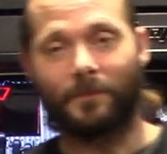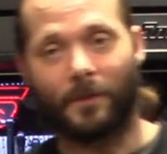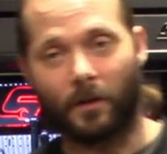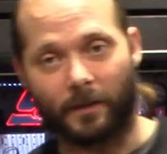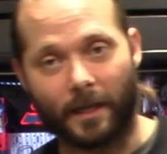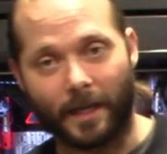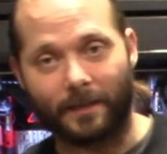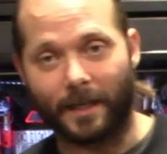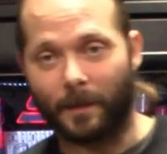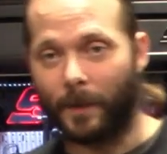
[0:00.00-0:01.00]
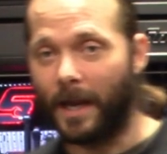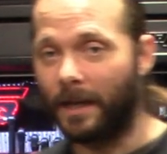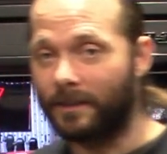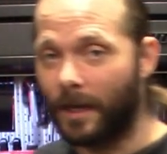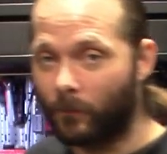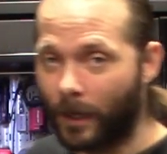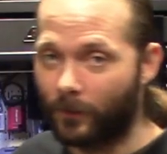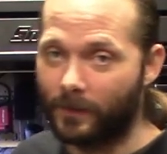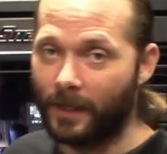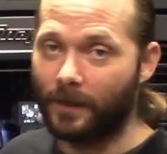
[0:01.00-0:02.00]
no thank you. I'll take a pass. I'd
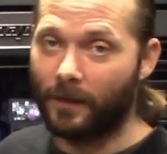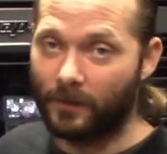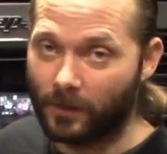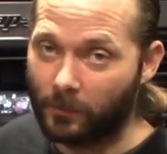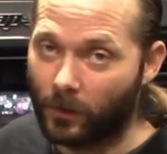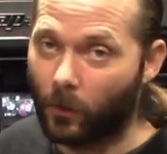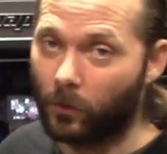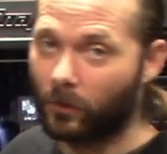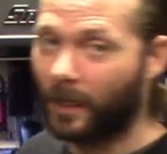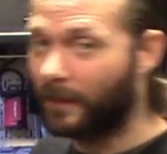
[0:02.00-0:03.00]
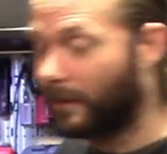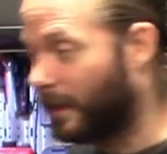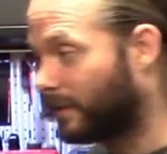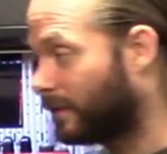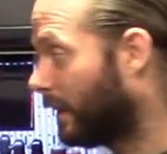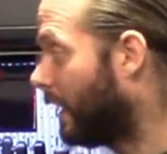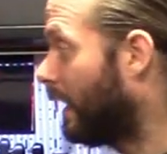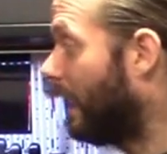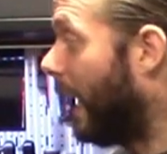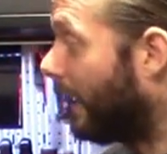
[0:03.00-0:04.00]
rather take something older like this.
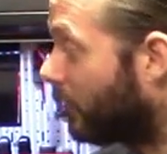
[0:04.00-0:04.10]
I